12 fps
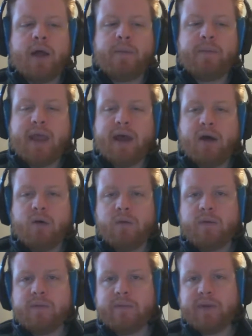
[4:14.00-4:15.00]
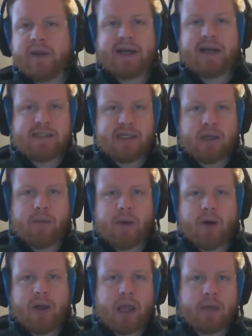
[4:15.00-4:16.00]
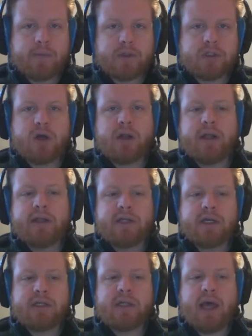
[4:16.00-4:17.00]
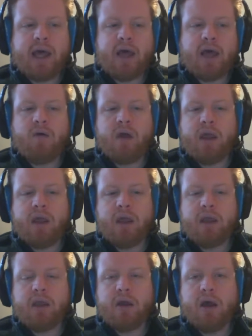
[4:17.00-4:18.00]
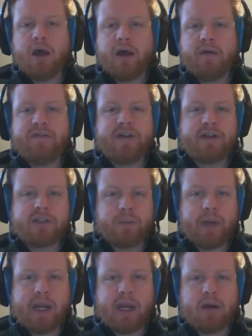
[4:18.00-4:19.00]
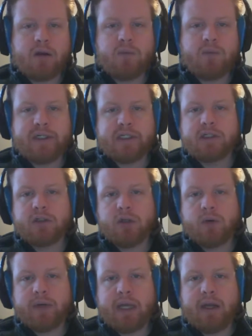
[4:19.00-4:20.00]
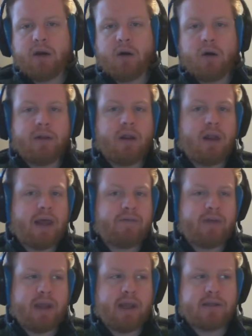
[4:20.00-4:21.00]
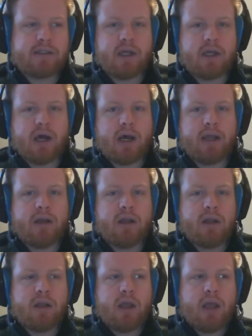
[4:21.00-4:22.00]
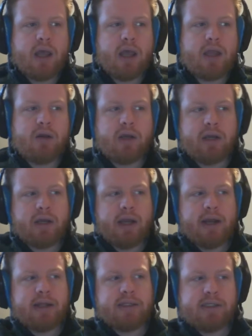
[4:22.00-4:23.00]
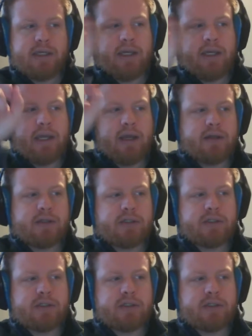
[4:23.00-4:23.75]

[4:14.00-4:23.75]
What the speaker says: Now, the nice thing about Amazon, it does have a filter panel, which is located on the left-hand side. And you can kind of see it